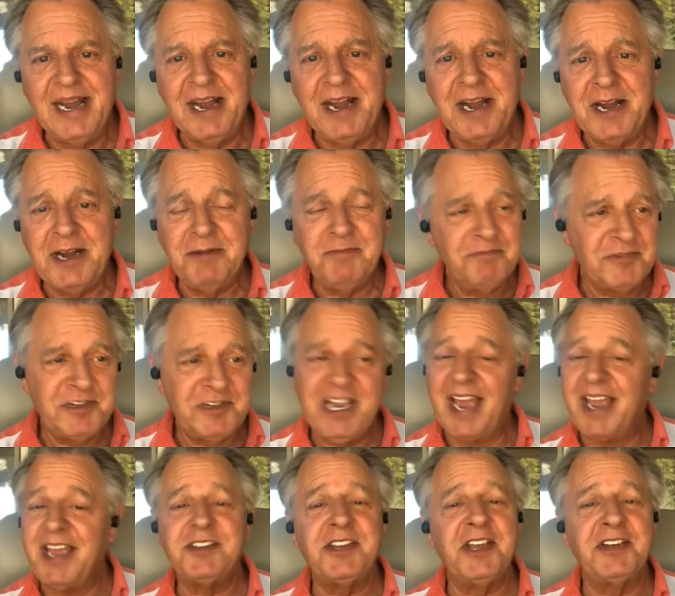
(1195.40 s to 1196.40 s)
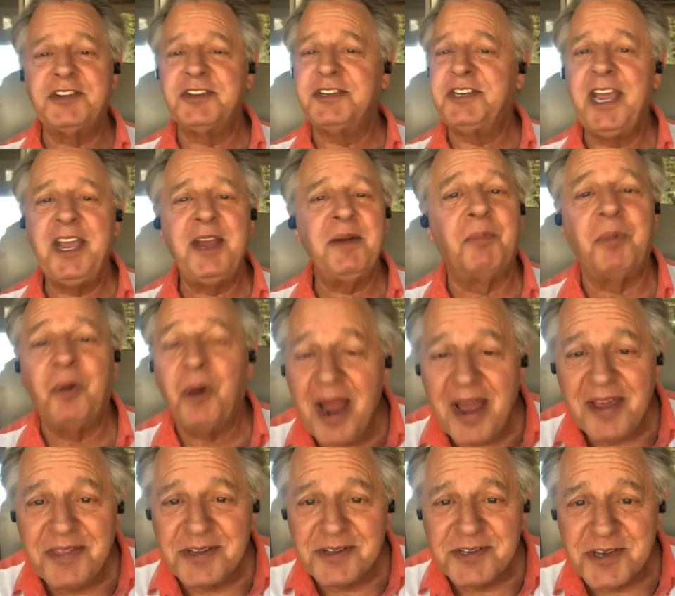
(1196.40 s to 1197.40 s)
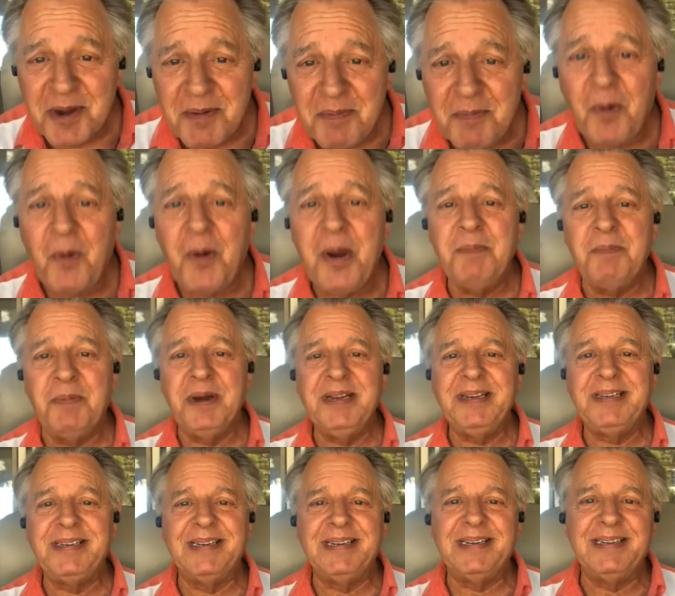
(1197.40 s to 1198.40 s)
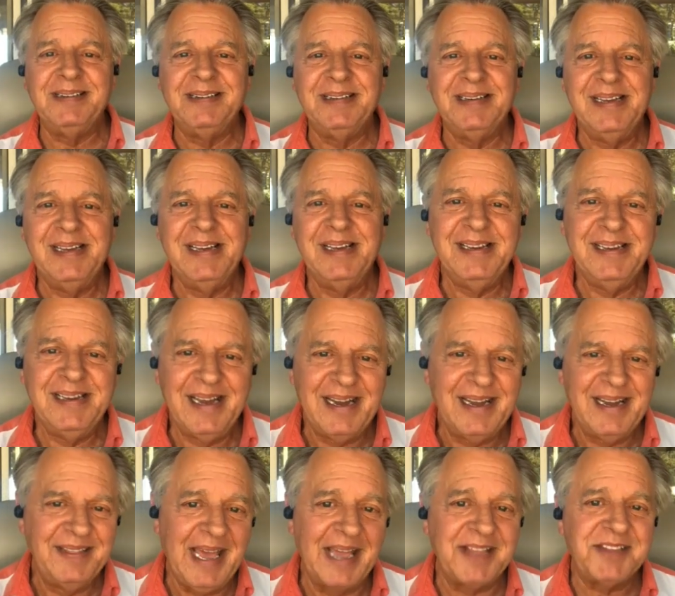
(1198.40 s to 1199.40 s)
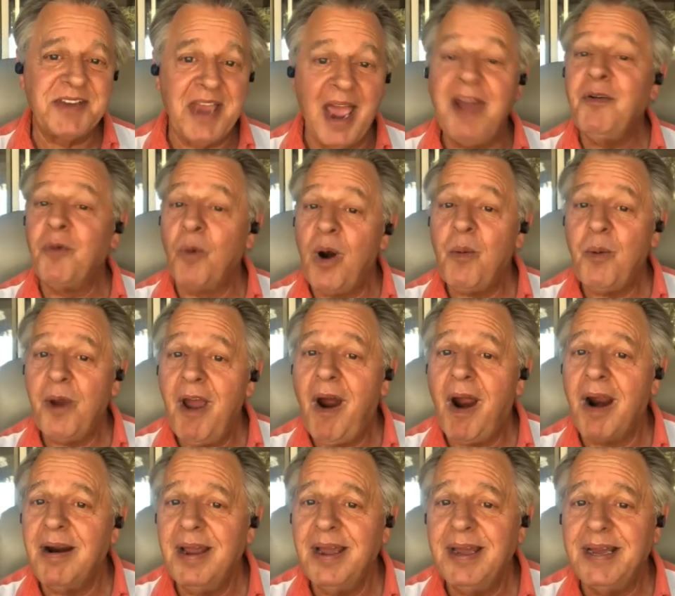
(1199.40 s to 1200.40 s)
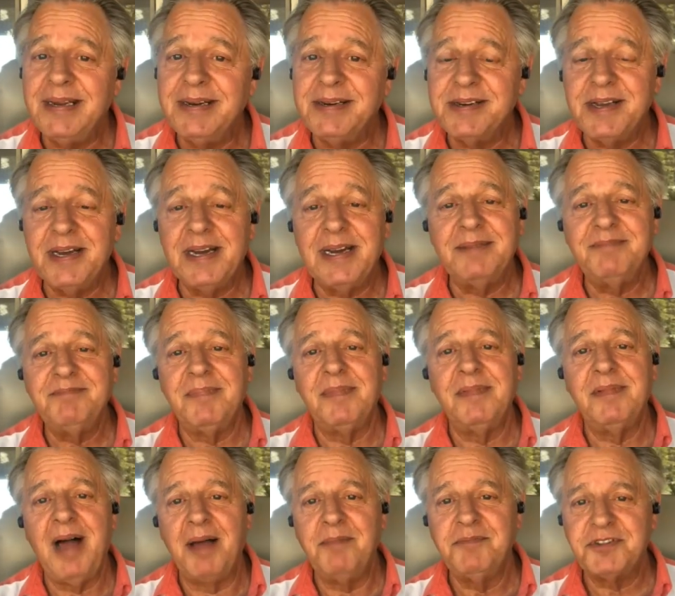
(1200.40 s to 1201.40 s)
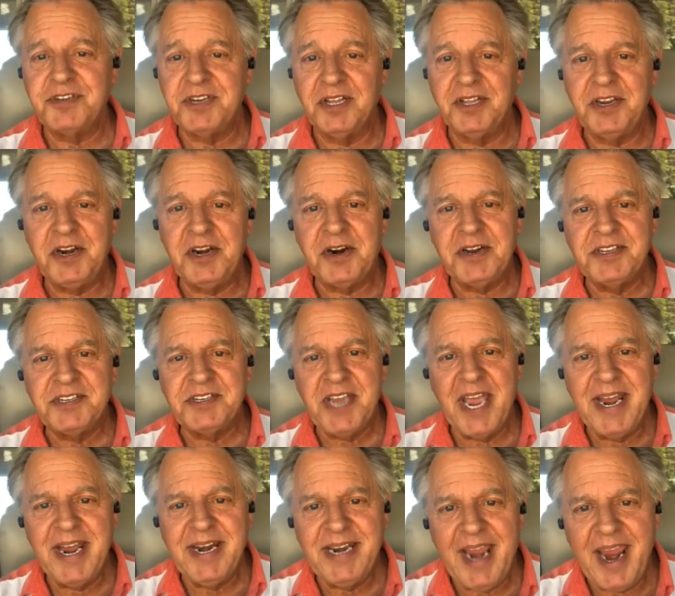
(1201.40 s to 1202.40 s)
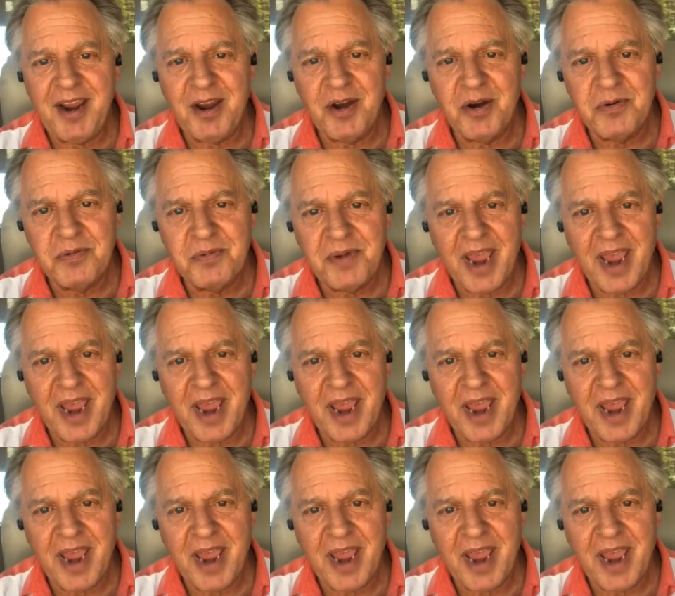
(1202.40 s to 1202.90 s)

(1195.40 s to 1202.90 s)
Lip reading: I guess I should take a breath at some point, but that's kind of where we are. And I'm still here in San Diego,